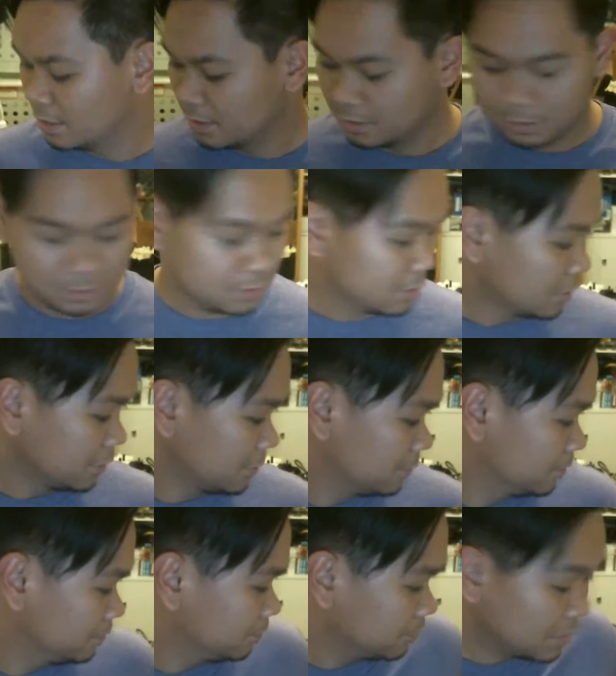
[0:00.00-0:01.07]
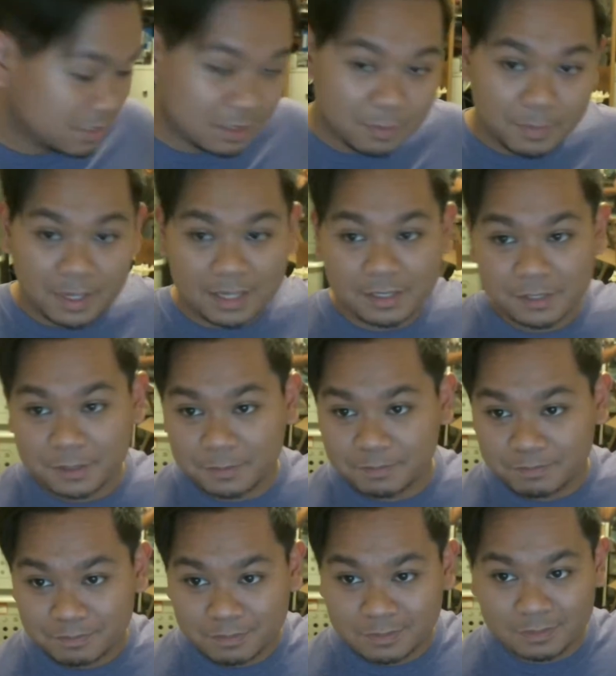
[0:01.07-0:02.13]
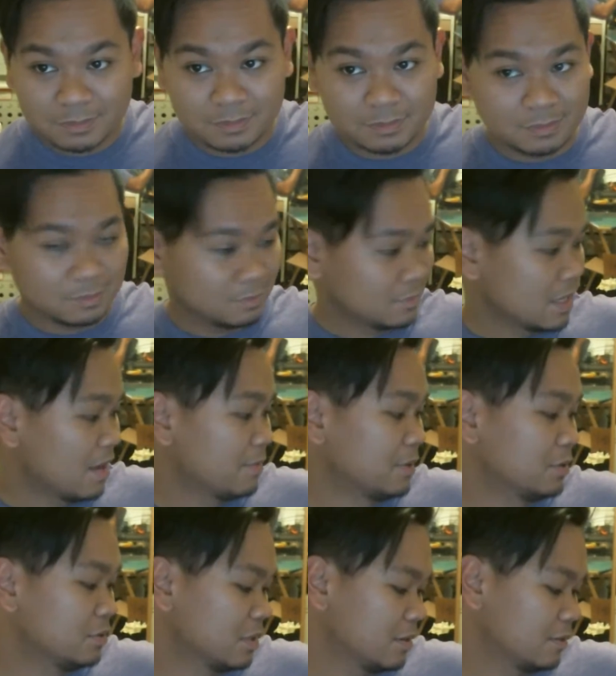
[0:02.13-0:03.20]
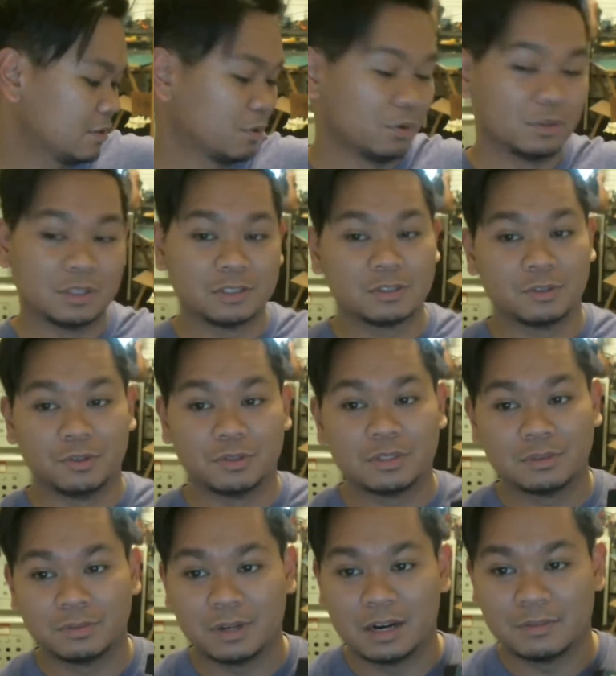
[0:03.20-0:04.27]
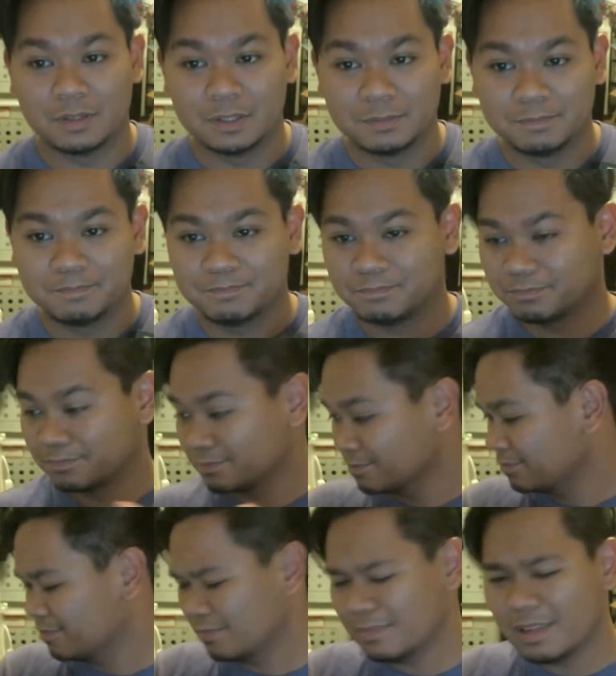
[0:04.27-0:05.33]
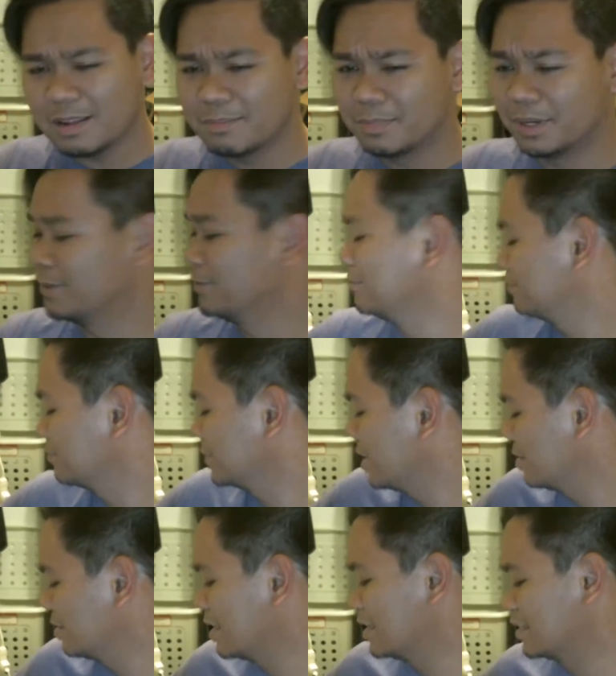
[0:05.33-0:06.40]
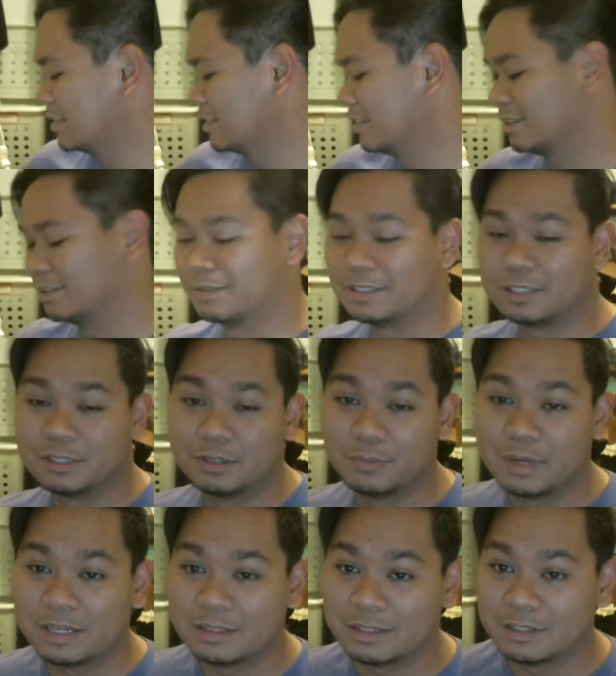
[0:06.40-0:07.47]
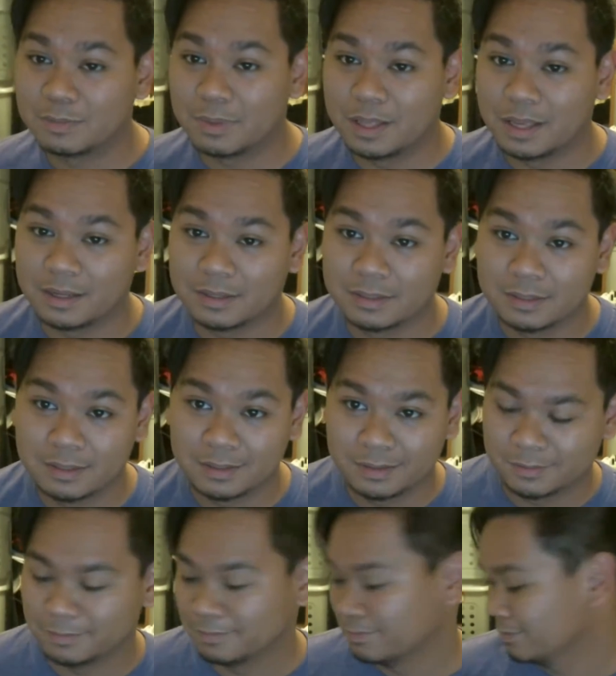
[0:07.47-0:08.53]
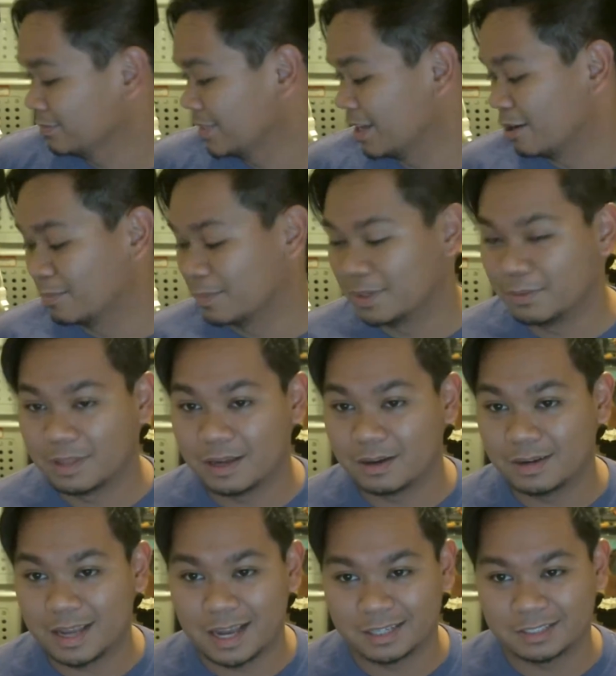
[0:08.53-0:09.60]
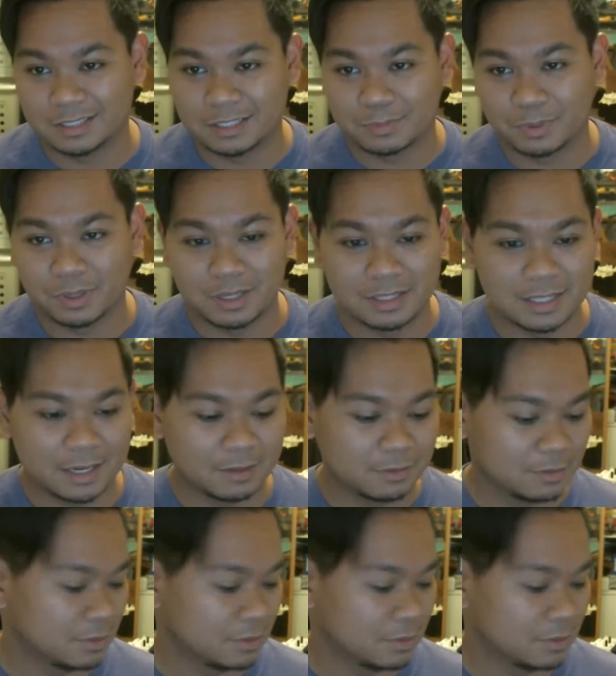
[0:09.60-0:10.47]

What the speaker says: So, this is the base. I've been using it to hold the screws and whatever. But other than that, it's a good way to display the helmet without actually just putting it down.